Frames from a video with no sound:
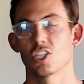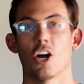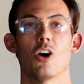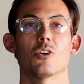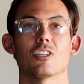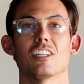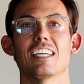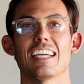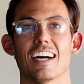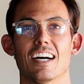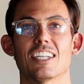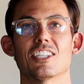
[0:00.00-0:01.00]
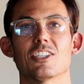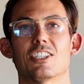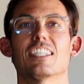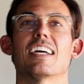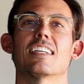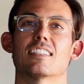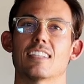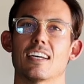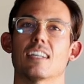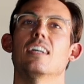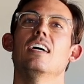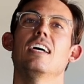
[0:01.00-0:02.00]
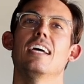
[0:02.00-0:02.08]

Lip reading: Totally understand, Seta.